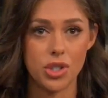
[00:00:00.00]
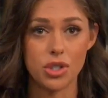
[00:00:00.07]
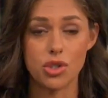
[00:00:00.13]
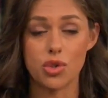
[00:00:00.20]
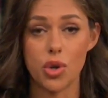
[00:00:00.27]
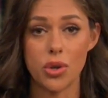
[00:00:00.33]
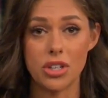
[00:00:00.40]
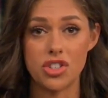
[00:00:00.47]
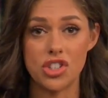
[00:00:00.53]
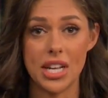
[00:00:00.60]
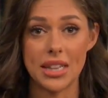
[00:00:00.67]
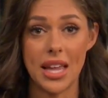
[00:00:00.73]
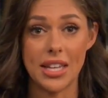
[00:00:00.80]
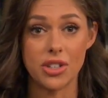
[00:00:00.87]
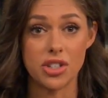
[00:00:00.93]
to control the
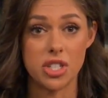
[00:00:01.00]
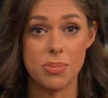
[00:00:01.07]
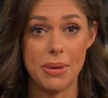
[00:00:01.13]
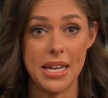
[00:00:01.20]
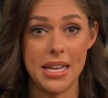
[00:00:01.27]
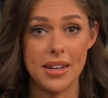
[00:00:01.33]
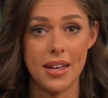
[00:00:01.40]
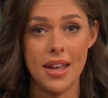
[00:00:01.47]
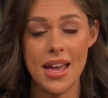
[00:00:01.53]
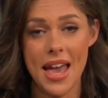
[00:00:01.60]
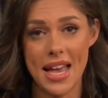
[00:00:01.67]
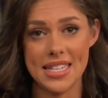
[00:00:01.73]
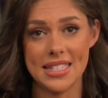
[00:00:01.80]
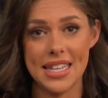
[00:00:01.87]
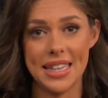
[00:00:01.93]
jetliner's speed
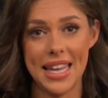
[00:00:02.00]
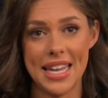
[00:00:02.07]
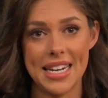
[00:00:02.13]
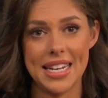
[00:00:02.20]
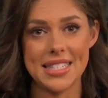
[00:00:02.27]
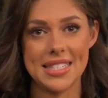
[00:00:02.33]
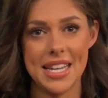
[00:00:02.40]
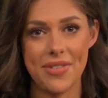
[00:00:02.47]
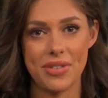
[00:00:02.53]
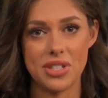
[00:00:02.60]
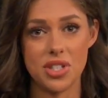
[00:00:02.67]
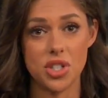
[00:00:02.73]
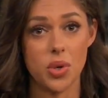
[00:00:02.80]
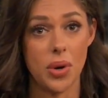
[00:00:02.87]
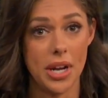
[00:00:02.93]
as they landed at San
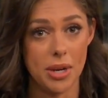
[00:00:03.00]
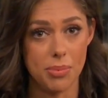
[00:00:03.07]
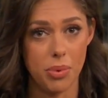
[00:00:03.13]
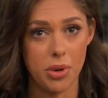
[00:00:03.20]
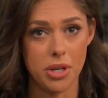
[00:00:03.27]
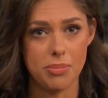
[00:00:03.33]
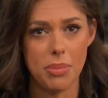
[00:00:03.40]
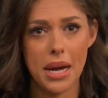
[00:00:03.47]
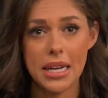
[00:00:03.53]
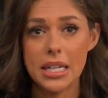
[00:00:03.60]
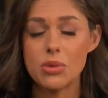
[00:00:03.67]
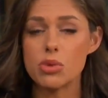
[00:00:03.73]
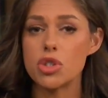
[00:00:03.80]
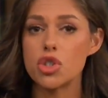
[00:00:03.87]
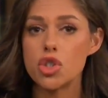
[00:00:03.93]
Francisco Airport. But
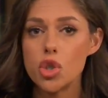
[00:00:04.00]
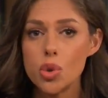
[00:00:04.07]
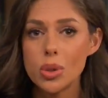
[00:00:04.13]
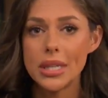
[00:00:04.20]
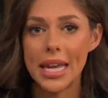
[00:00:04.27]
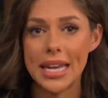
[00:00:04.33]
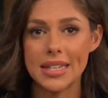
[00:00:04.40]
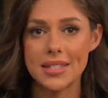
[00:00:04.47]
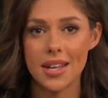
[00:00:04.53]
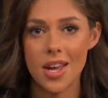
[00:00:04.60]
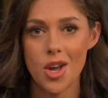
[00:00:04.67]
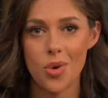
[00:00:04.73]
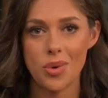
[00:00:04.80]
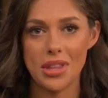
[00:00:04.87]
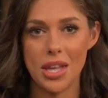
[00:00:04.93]
it was too late
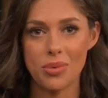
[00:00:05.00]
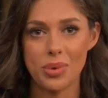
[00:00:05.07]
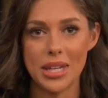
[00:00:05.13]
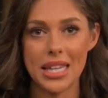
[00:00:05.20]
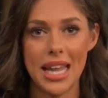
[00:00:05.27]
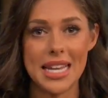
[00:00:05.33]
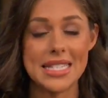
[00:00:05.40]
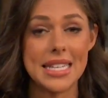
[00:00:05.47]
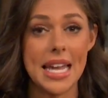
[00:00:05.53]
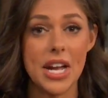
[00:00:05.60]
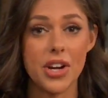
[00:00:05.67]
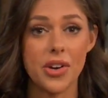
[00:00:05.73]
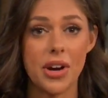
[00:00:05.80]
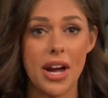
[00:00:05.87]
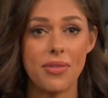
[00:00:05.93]
when they realized the
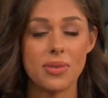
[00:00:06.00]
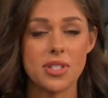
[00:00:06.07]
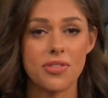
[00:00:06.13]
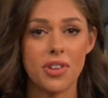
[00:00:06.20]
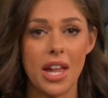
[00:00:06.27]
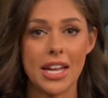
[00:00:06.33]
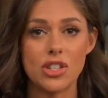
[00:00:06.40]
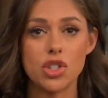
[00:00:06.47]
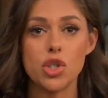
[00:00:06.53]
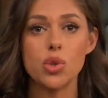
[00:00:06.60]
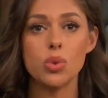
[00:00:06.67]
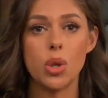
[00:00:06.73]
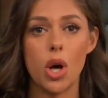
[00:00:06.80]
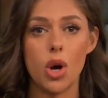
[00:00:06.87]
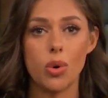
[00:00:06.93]
aircraft was flying too
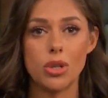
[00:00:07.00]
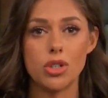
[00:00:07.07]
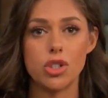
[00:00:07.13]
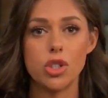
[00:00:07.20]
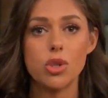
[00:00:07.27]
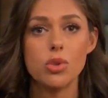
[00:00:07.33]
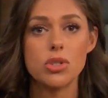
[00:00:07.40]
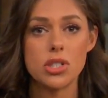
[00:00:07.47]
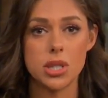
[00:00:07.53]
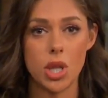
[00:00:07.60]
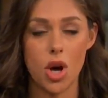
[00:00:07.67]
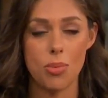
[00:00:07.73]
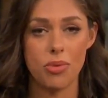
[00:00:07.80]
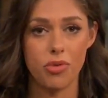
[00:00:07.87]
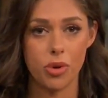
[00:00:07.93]
low and too
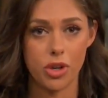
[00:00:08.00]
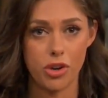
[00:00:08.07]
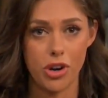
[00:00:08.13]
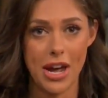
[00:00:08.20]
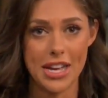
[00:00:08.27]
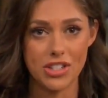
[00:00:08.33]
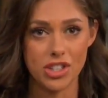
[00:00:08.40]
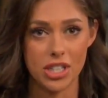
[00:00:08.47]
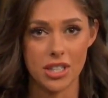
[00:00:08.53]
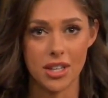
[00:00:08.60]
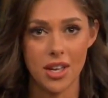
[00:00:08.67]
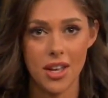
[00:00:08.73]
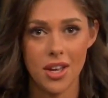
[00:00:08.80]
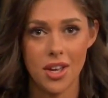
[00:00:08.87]
slow before crashing.